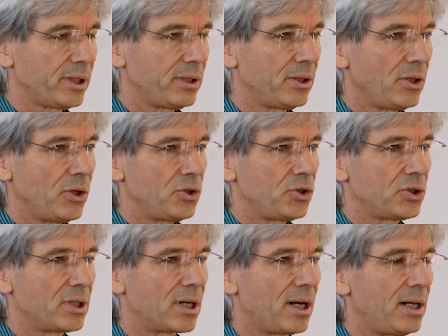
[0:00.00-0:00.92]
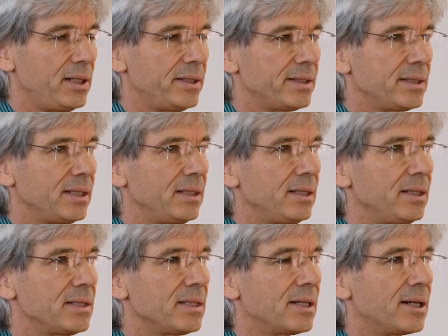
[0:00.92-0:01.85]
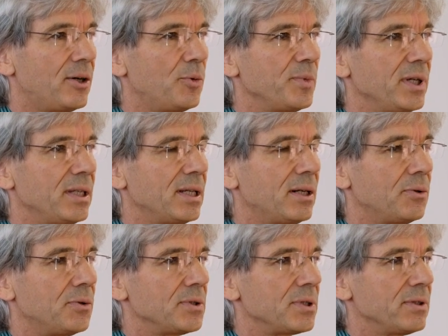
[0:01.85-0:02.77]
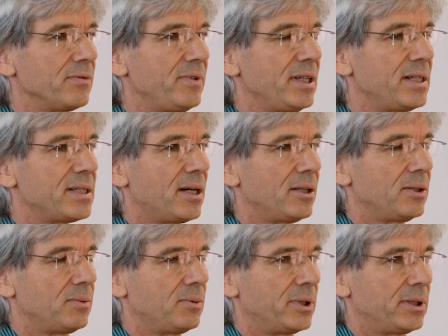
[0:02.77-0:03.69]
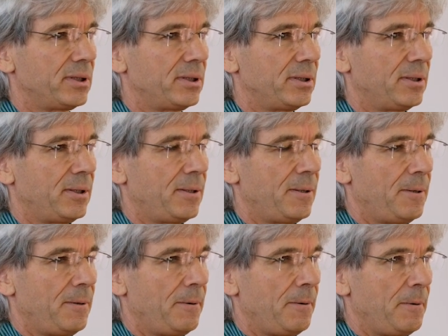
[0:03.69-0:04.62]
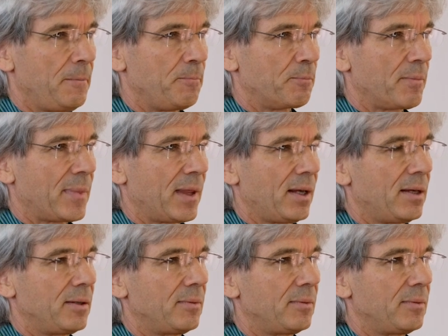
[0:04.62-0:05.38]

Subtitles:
and from there it streams out into the surrounding space like an answer.